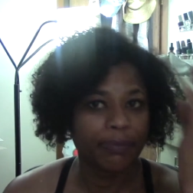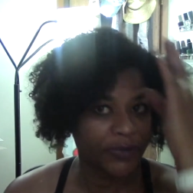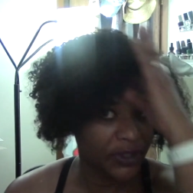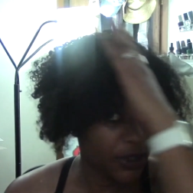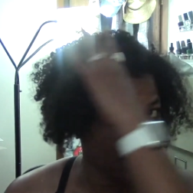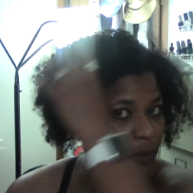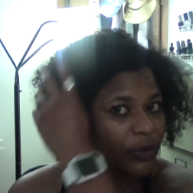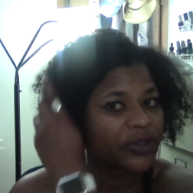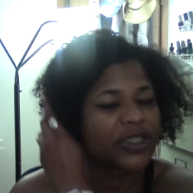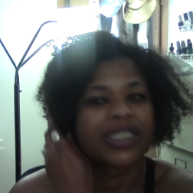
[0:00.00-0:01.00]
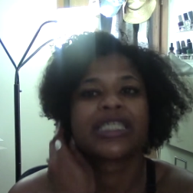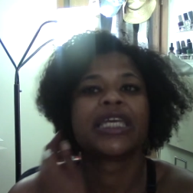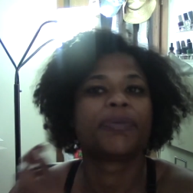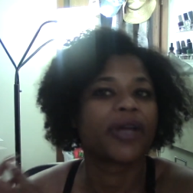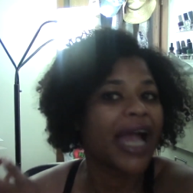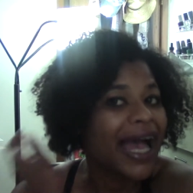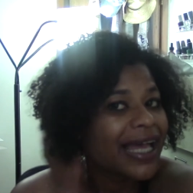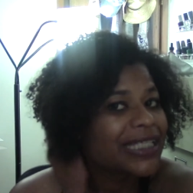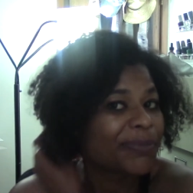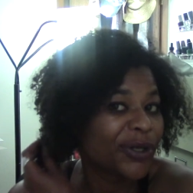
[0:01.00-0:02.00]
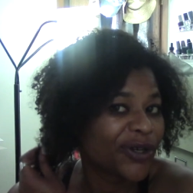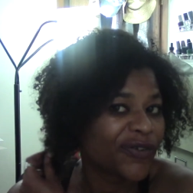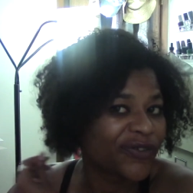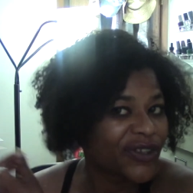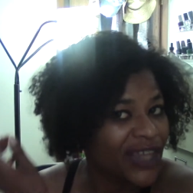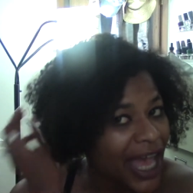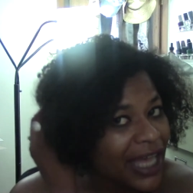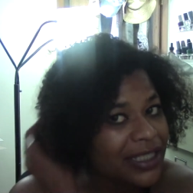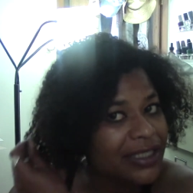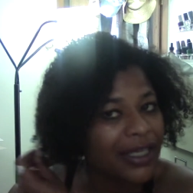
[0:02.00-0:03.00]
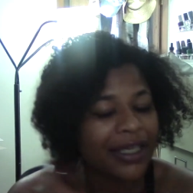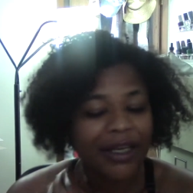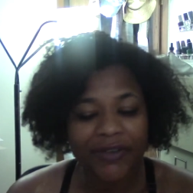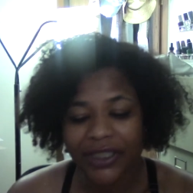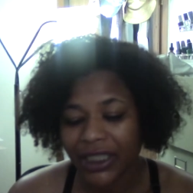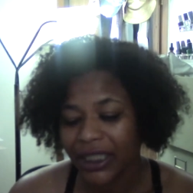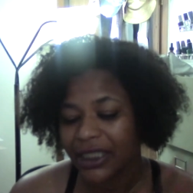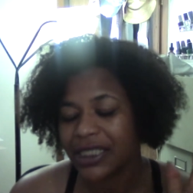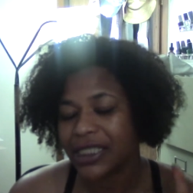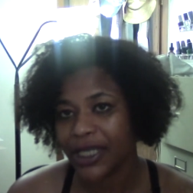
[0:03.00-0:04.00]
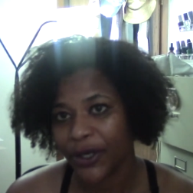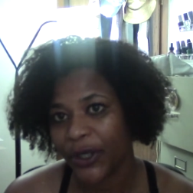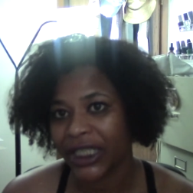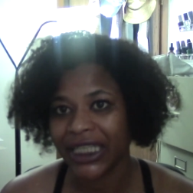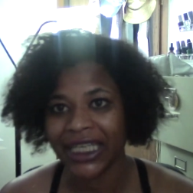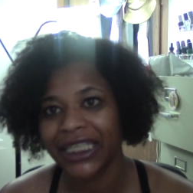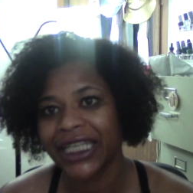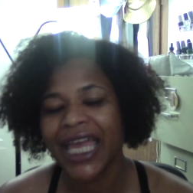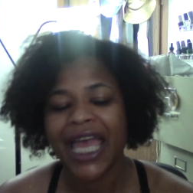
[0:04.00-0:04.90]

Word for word: So just keep your eyes peeled for that and everything. So again,